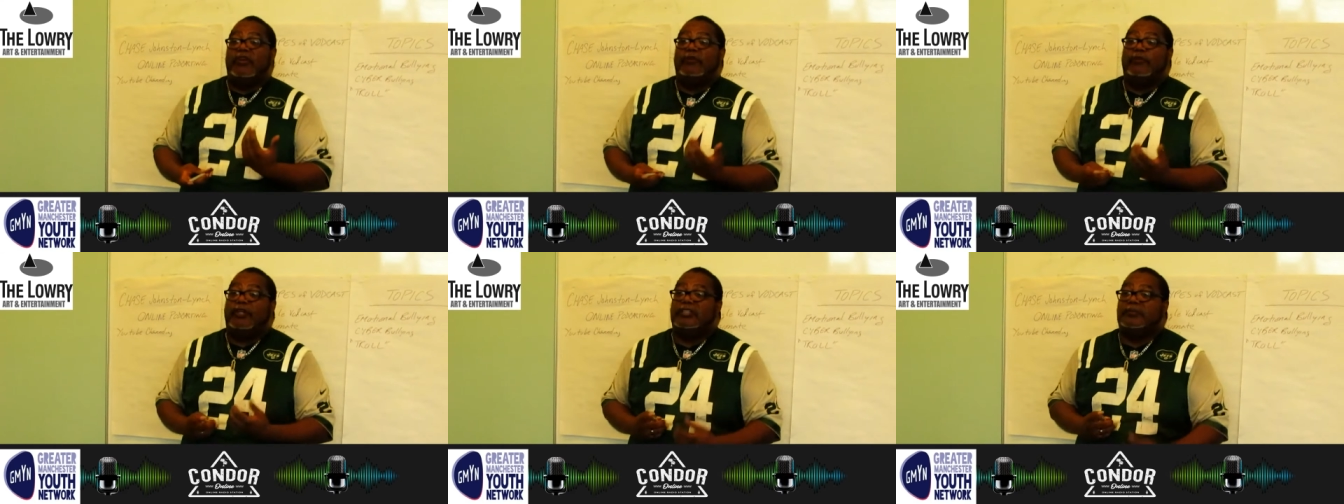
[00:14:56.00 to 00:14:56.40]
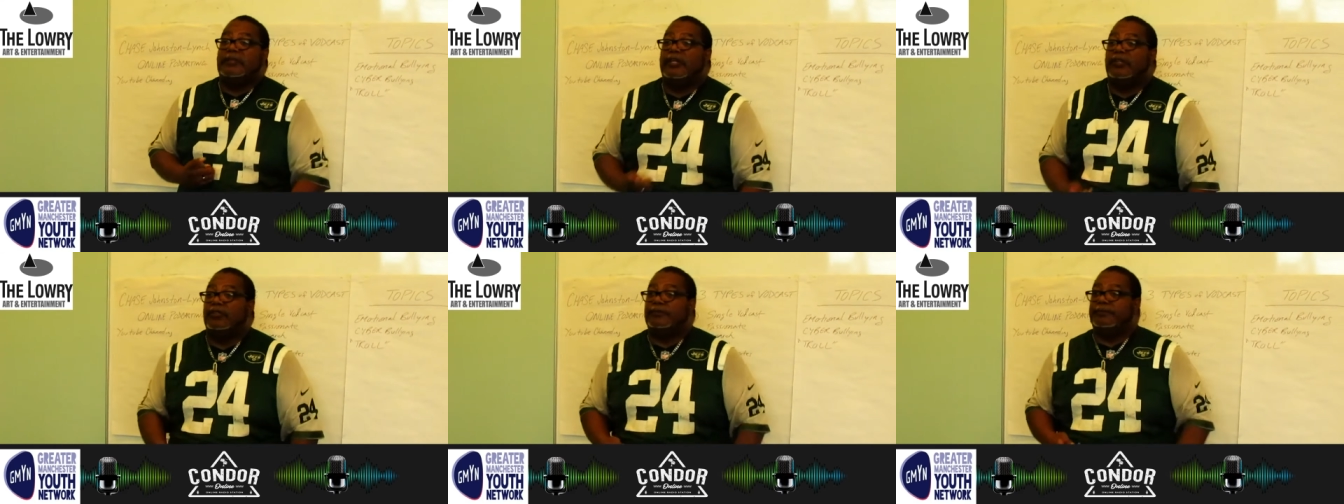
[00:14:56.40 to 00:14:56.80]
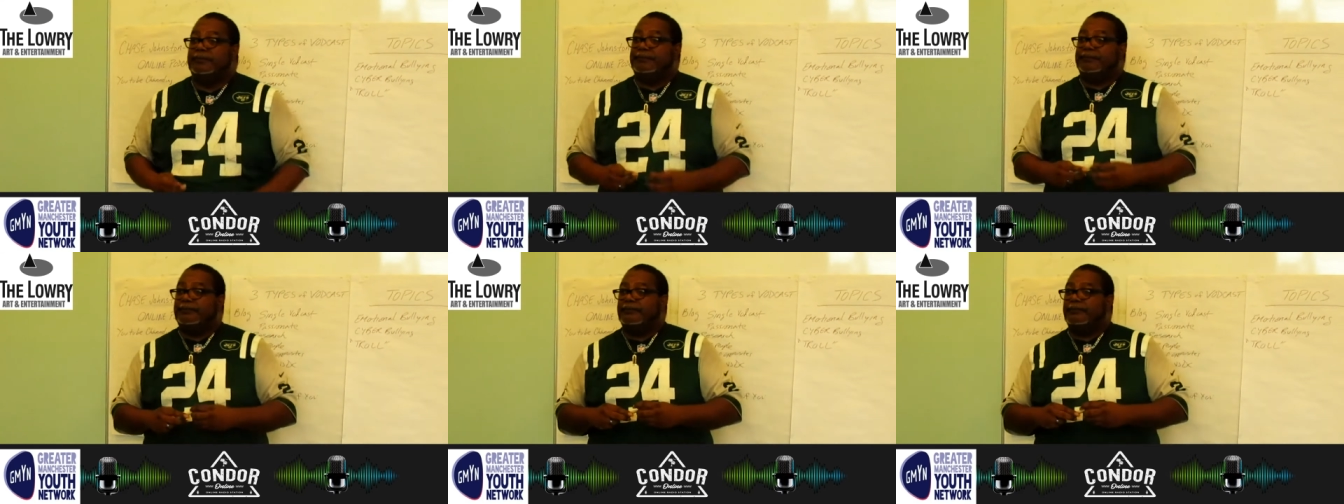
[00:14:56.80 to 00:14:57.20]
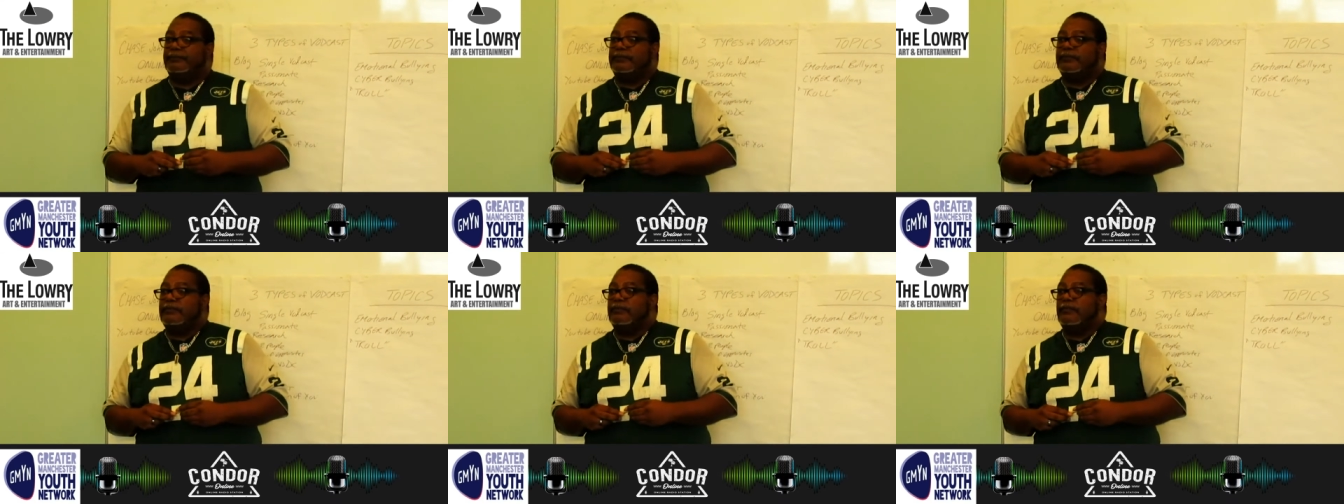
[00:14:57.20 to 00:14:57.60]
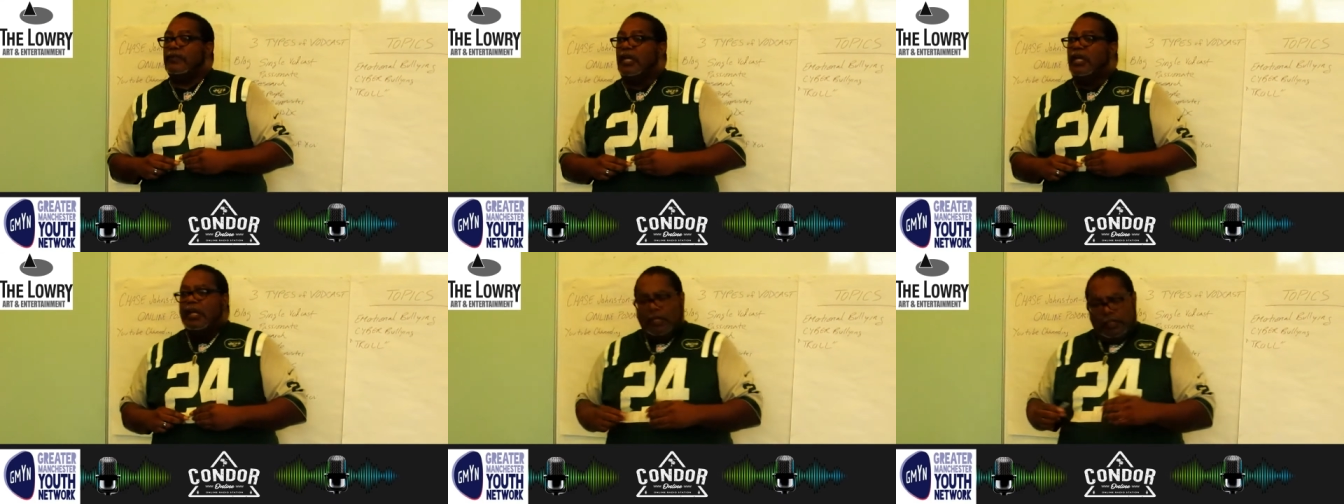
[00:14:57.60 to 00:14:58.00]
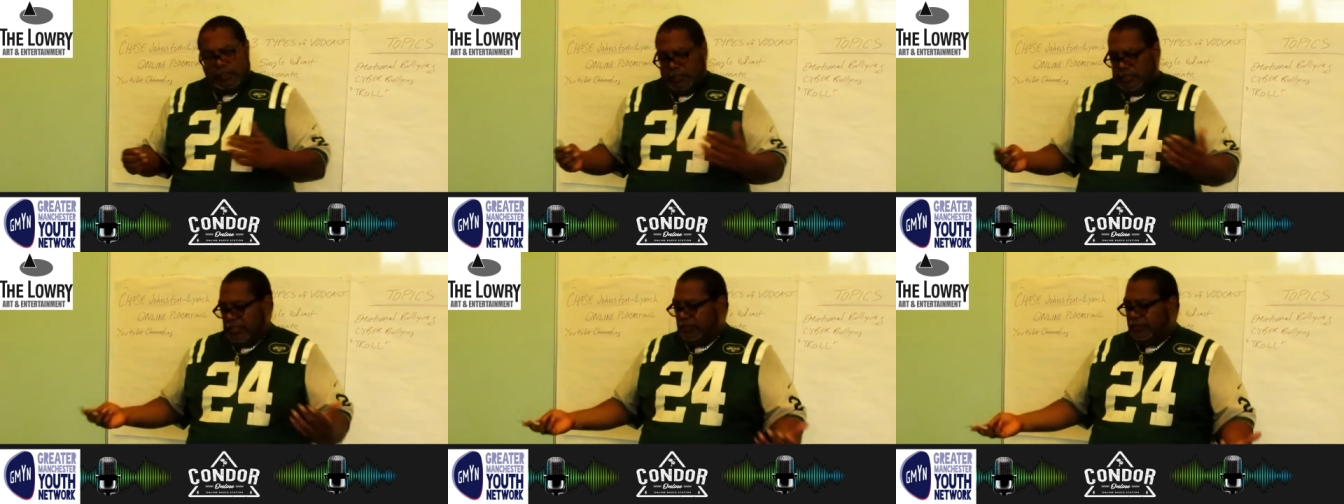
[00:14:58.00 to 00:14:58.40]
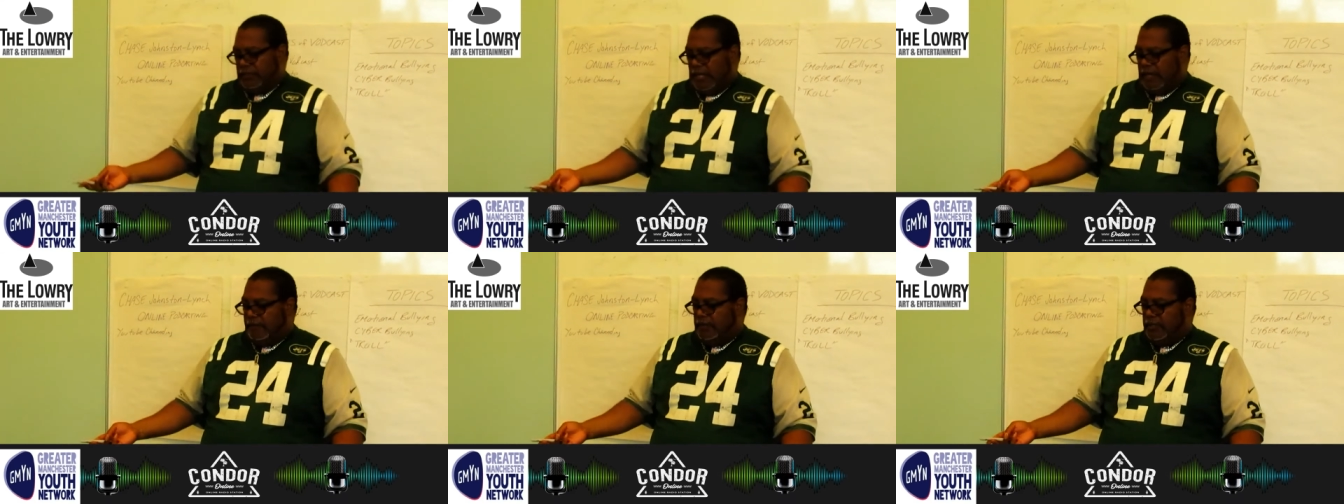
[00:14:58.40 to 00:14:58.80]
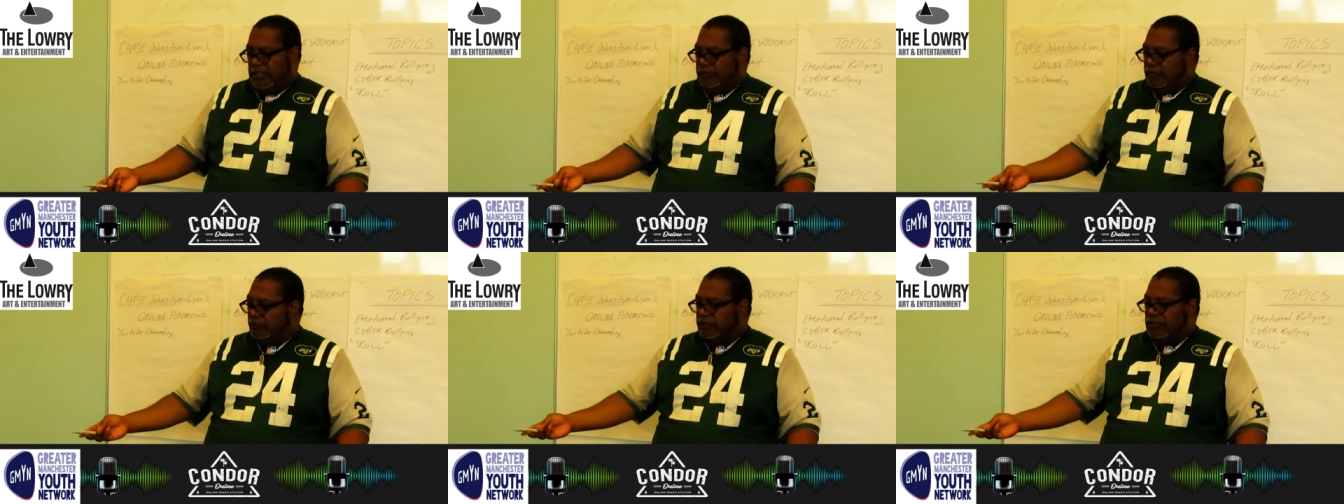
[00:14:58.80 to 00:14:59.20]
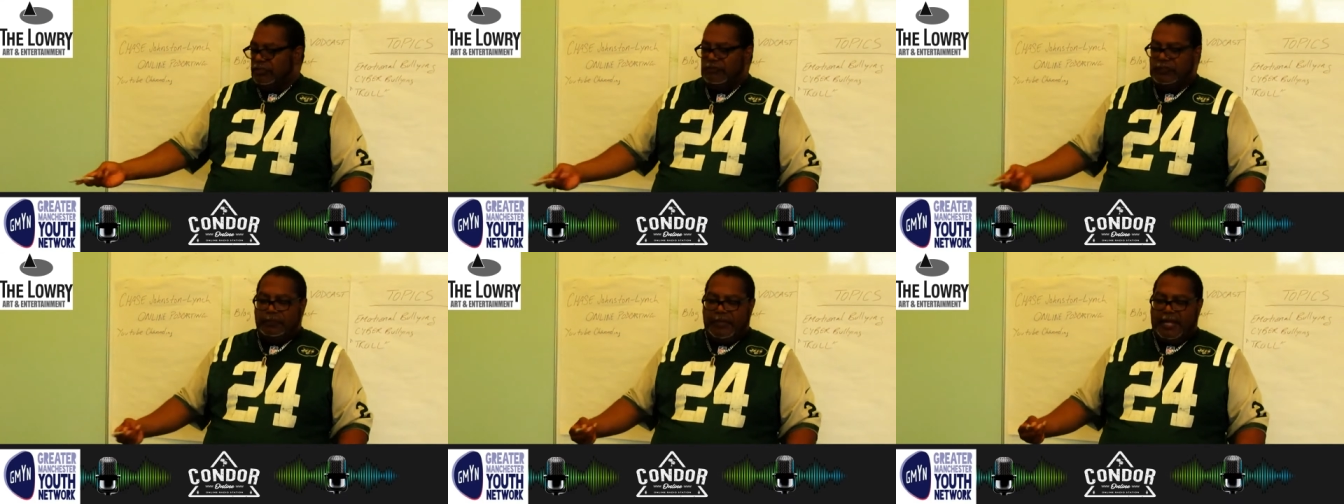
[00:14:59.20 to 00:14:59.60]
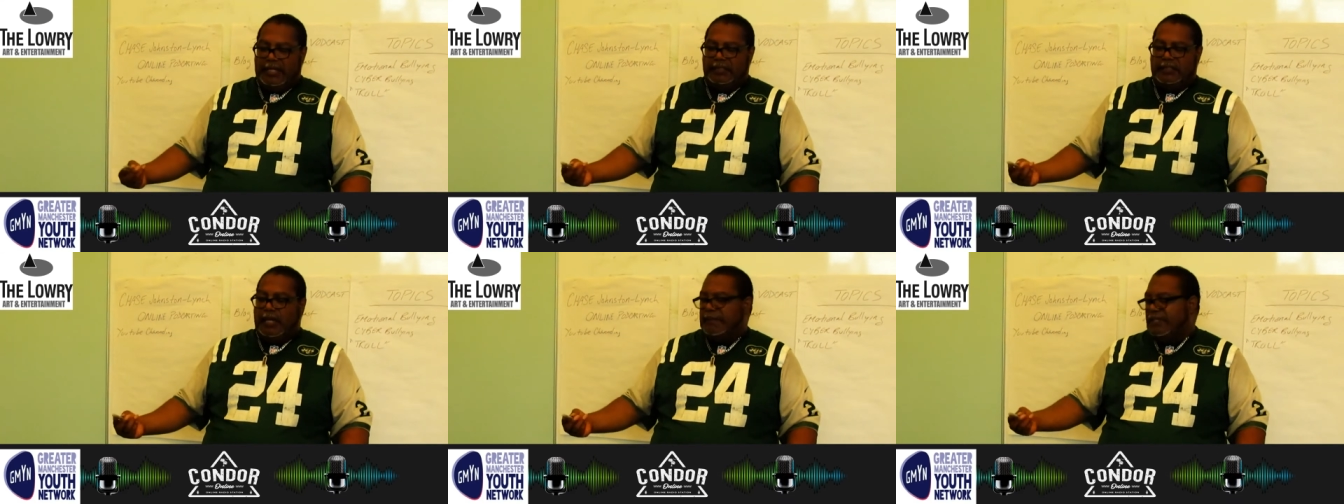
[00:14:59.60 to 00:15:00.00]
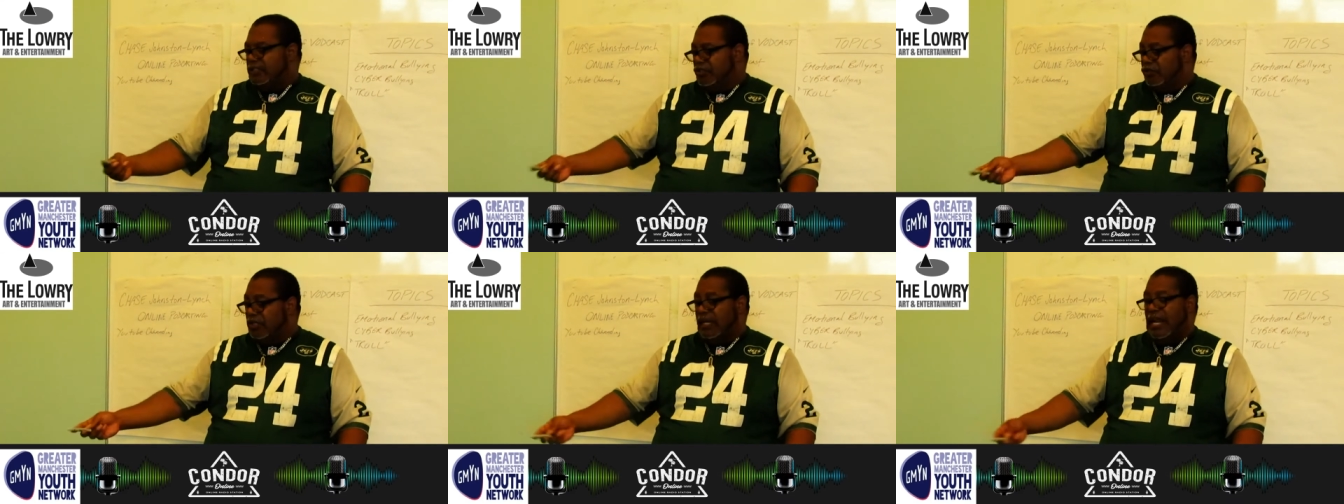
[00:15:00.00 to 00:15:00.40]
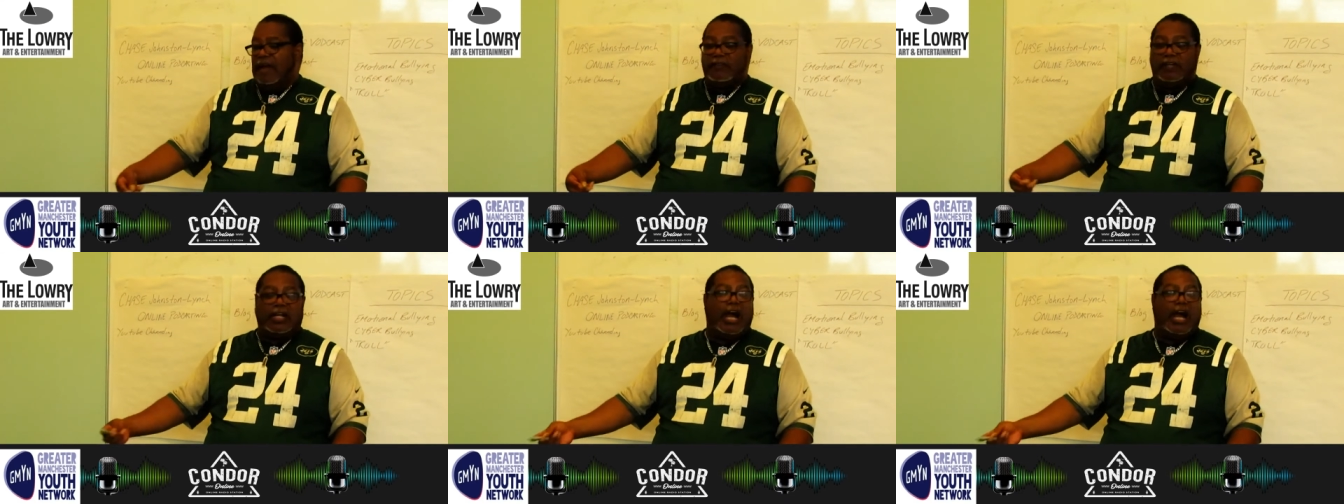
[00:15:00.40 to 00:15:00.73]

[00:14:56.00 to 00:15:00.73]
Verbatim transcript: your voice be heard. There's, there's no disrespect. I mean, you can have a